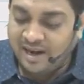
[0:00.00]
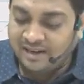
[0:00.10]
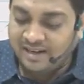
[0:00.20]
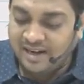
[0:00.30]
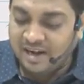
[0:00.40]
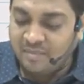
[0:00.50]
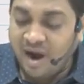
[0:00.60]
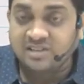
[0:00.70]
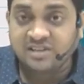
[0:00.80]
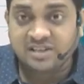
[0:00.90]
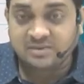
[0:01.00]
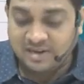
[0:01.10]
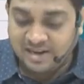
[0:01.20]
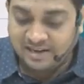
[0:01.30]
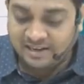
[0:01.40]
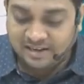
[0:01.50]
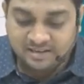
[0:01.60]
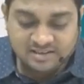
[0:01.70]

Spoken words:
lakh 10 and March it is 1 lakh 10.